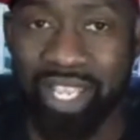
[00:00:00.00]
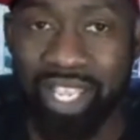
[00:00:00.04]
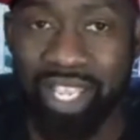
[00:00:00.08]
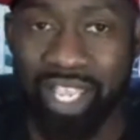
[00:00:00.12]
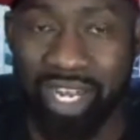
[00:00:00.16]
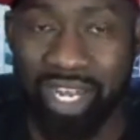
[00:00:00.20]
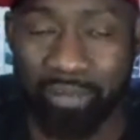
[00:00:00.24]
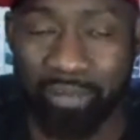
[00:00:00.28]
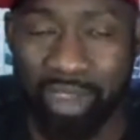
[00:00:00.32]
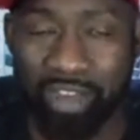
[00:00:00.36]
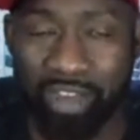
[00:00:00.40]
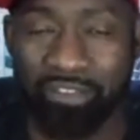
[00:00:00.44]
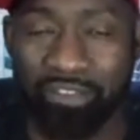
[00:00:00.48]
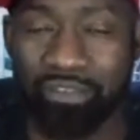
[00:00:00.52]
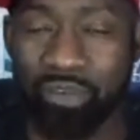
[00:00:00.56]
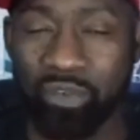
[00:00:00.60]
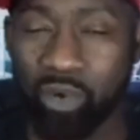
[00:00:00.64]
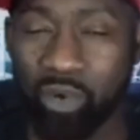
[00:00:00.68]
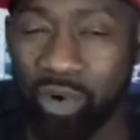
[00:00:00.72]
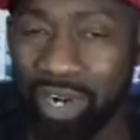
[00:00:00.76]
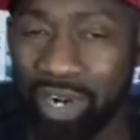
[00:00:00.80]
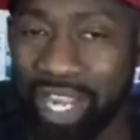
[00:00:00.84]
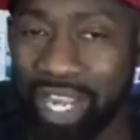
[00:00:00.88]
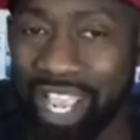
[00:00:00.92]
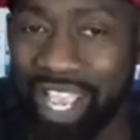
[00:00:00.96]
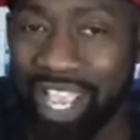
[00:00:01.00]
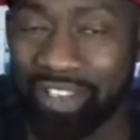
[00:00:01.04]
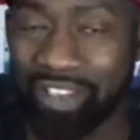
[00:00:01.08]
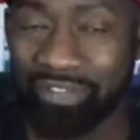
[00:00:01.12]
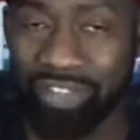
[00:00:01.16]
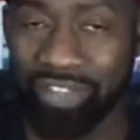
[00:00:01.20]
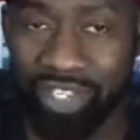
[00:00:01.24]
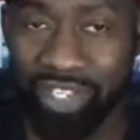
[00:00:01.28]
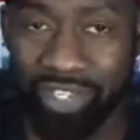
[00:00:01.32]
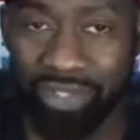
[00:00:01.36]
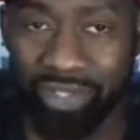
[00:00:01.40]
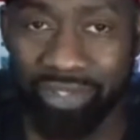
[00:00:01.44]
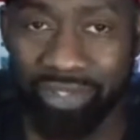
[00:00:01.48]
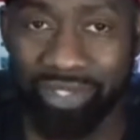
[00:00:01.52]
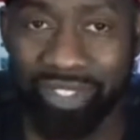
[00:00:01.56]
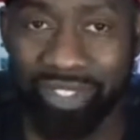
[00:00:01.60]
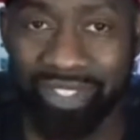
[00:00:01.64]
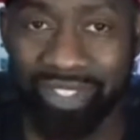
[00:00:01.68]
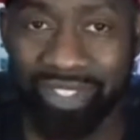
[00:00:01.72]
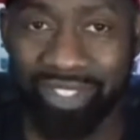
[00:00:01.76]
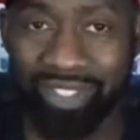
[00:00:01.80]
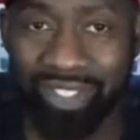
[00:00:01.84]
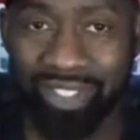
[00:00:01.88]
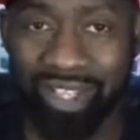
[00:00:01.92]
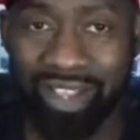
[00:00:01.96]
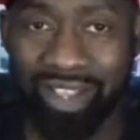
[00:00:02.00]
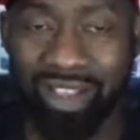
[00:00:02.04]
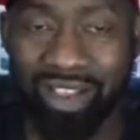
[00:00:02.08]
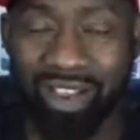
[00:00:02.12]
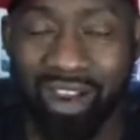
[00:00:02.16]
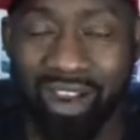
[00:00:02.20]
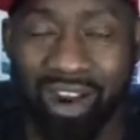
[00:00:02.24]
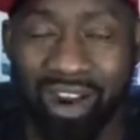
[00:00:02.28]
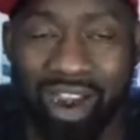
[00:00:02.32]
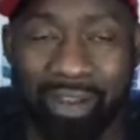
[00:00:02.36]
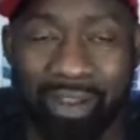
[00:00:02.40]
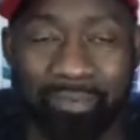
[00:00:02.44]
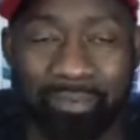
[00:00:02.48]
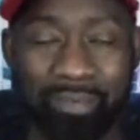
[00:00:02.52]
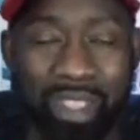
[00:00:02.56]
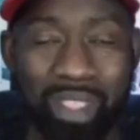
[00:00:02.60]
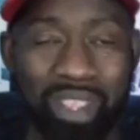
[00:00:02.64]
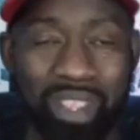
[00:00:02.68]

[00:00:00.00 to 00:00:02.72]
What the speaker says: in about 4.5 years. All right.